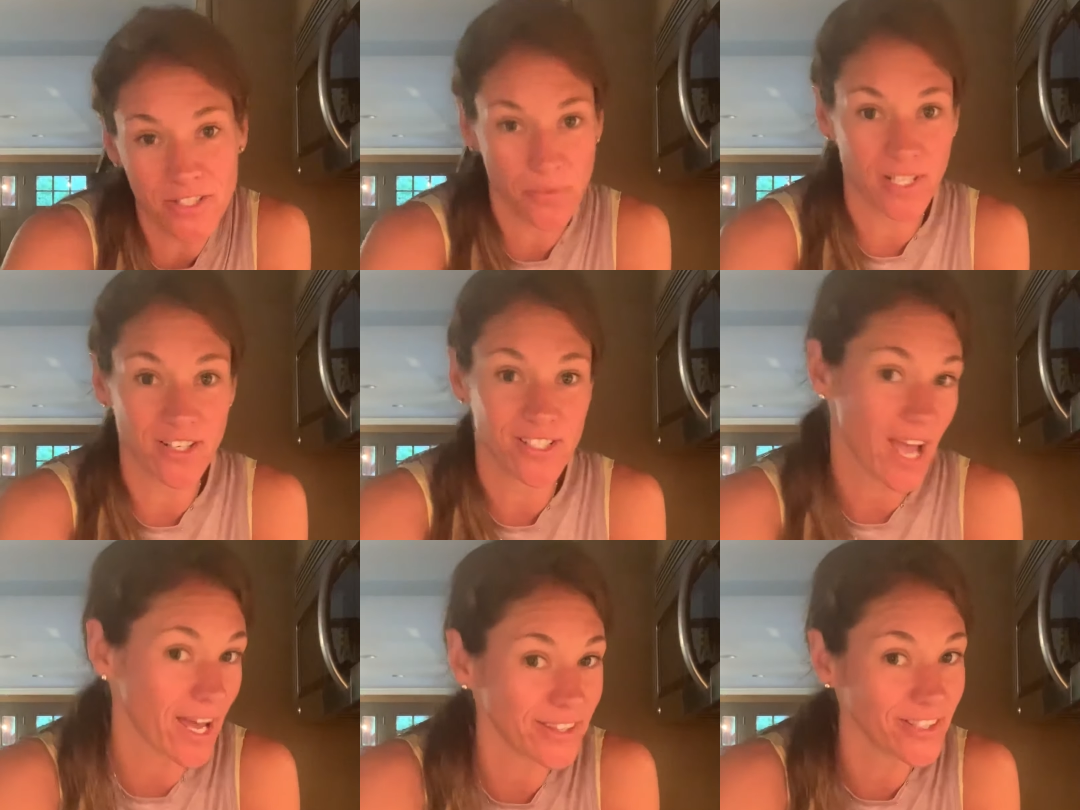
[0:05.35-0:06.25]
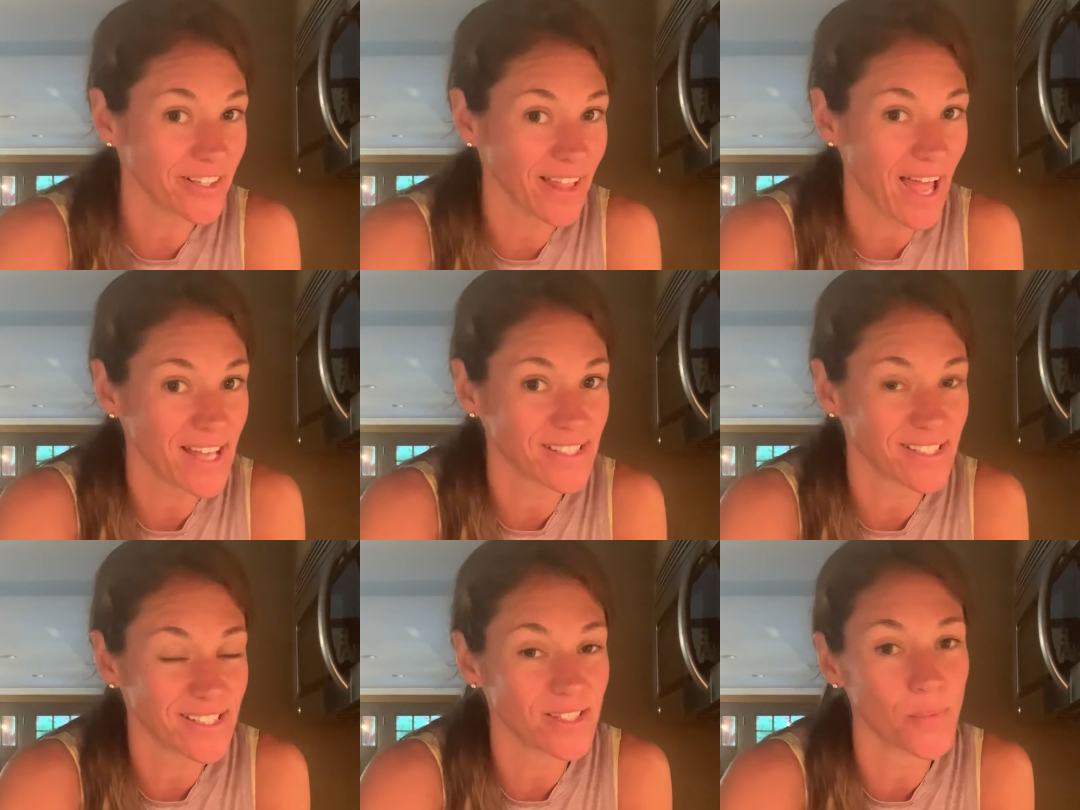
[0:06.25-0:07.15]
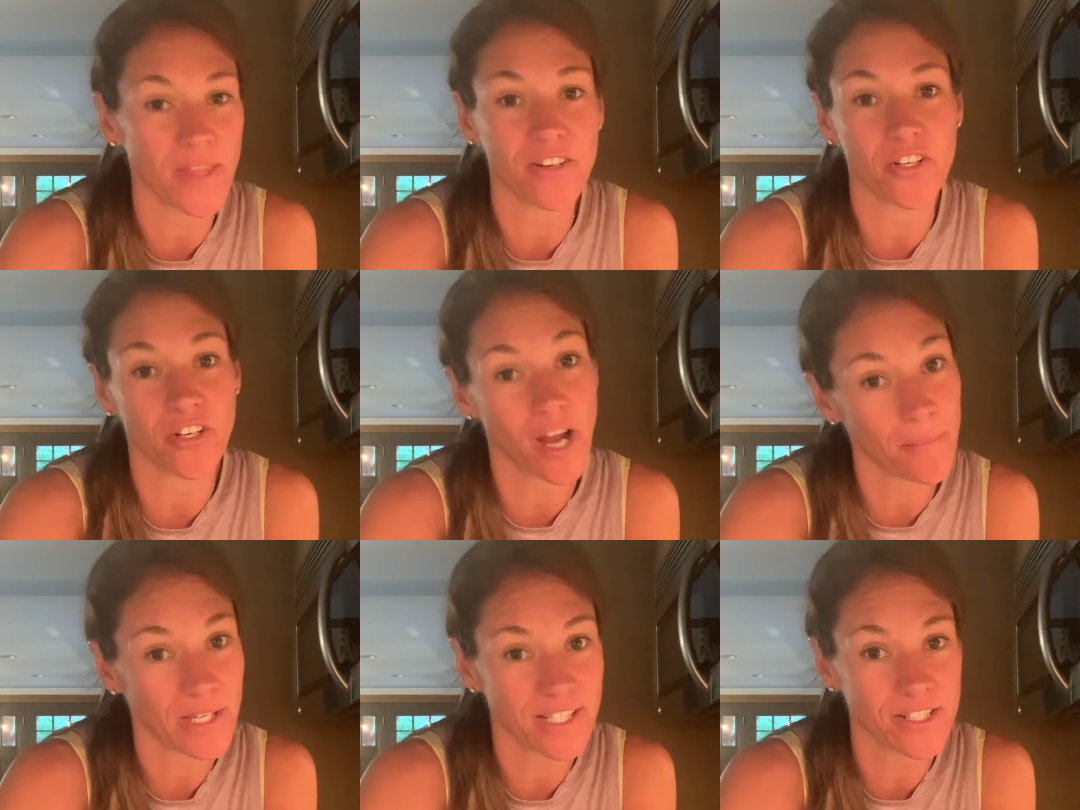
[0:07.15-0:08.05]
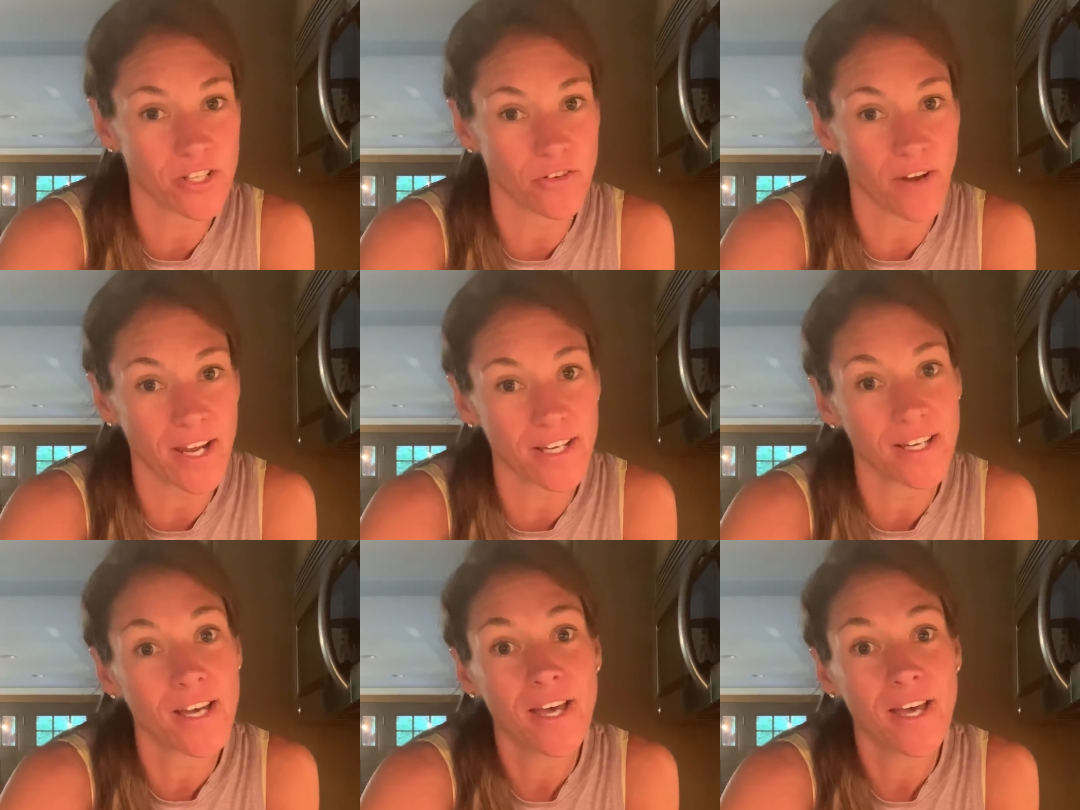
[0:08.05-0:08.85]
doing our toddler classes, whether you're coming into the rec